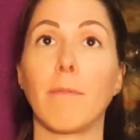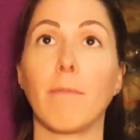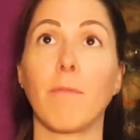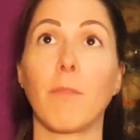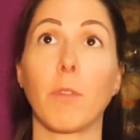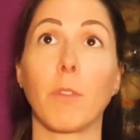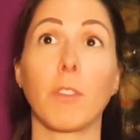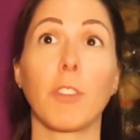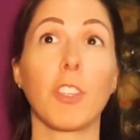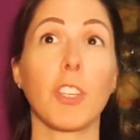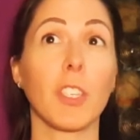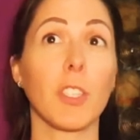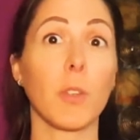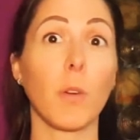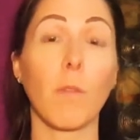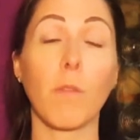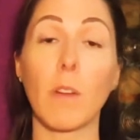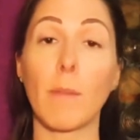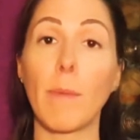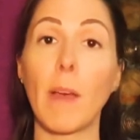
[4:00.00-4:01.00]
for just
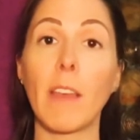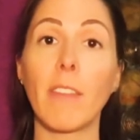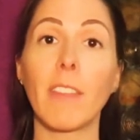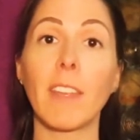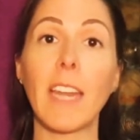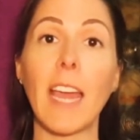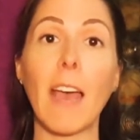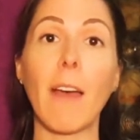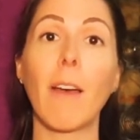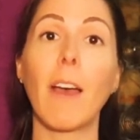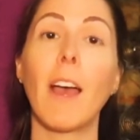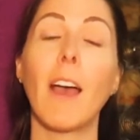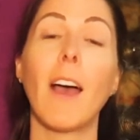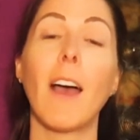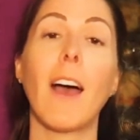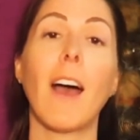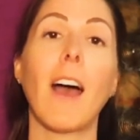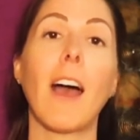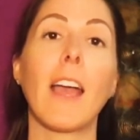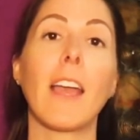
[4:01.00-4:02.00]
over a month now,
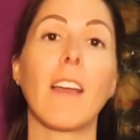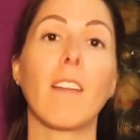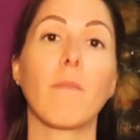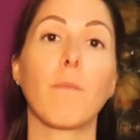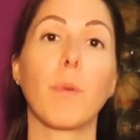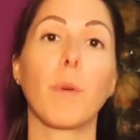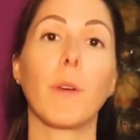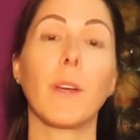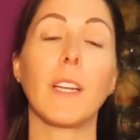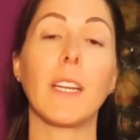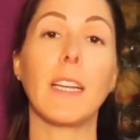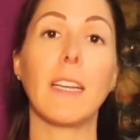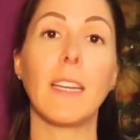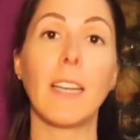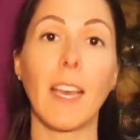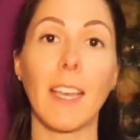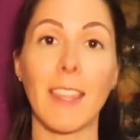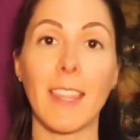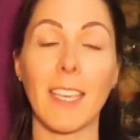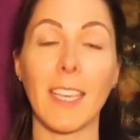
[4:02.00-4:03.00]
I have put
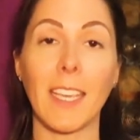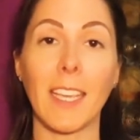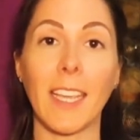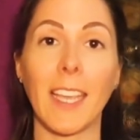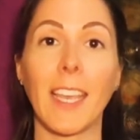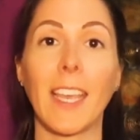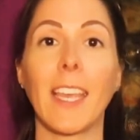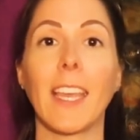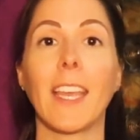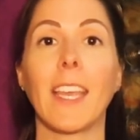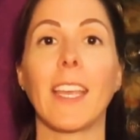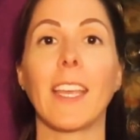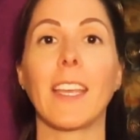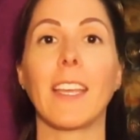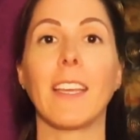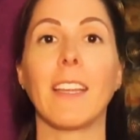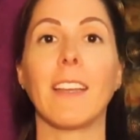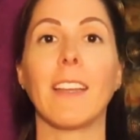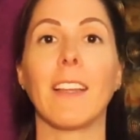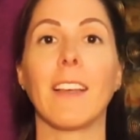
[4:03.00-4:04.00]
nothing
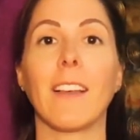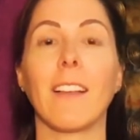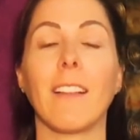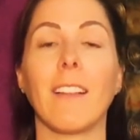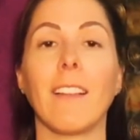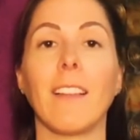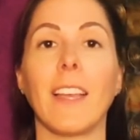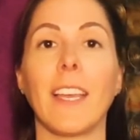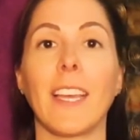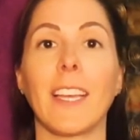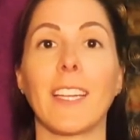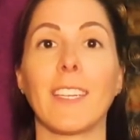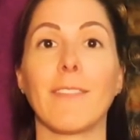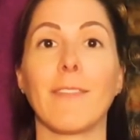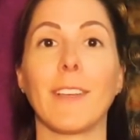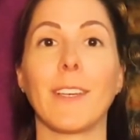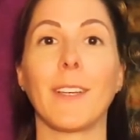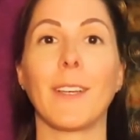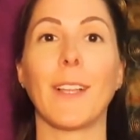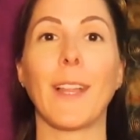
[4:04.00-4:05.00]
in a
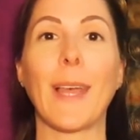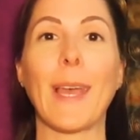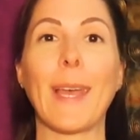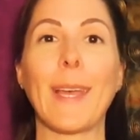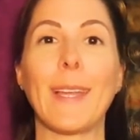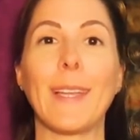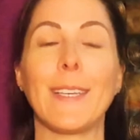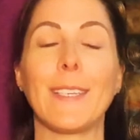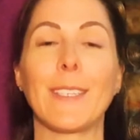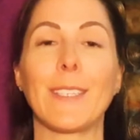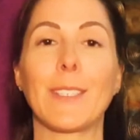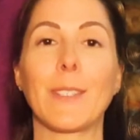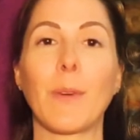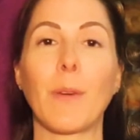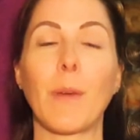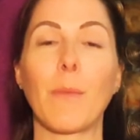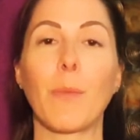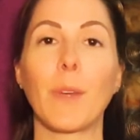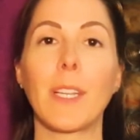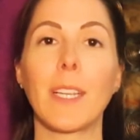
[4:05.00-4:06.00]
landfill. And so
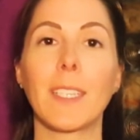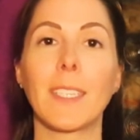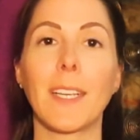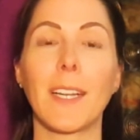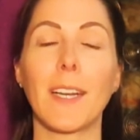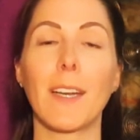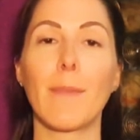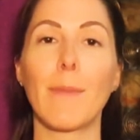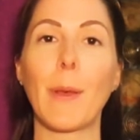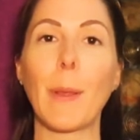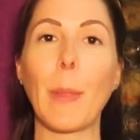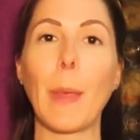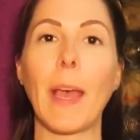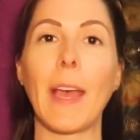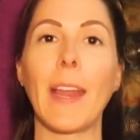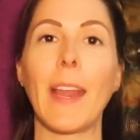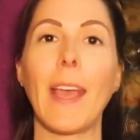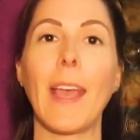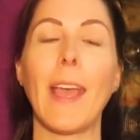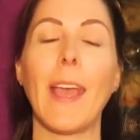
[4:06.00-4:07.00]
I'm pretty excited about
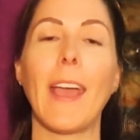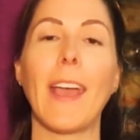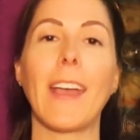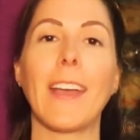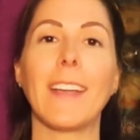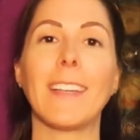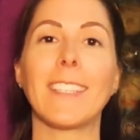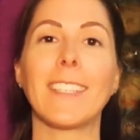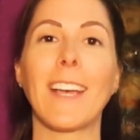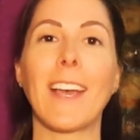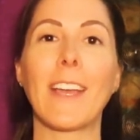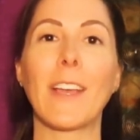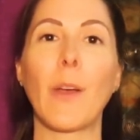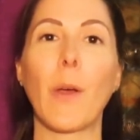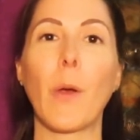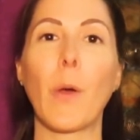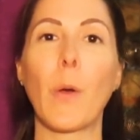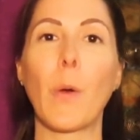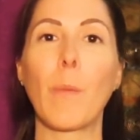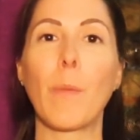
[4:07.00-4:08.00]
that. And I
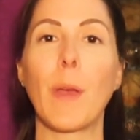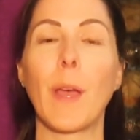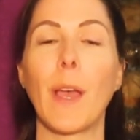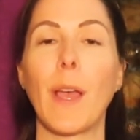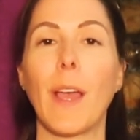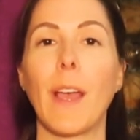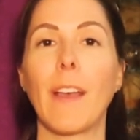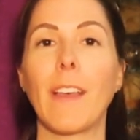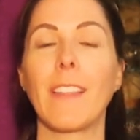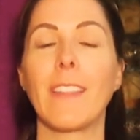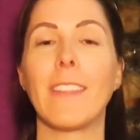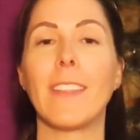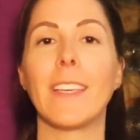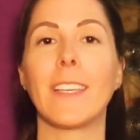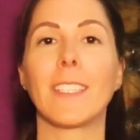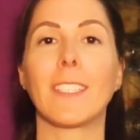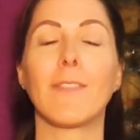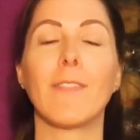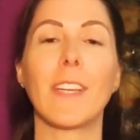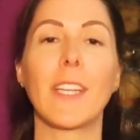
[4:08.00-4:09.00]
hope
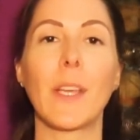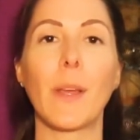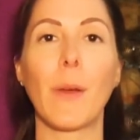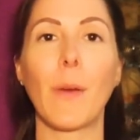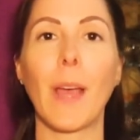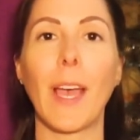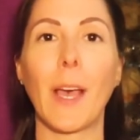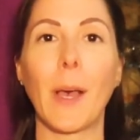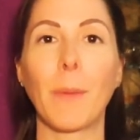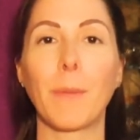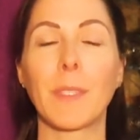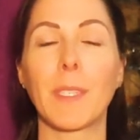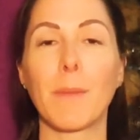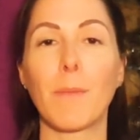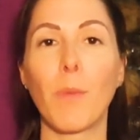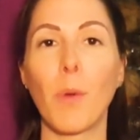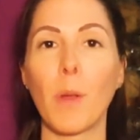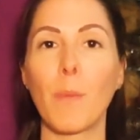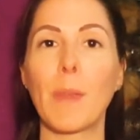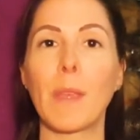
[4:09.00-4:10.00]
this video
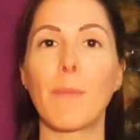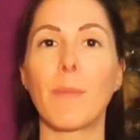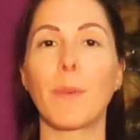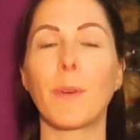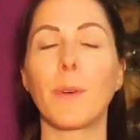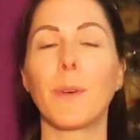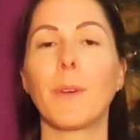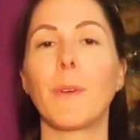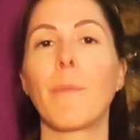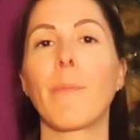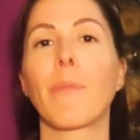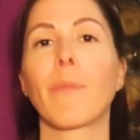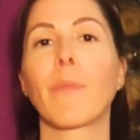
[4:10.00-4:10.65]
helps more people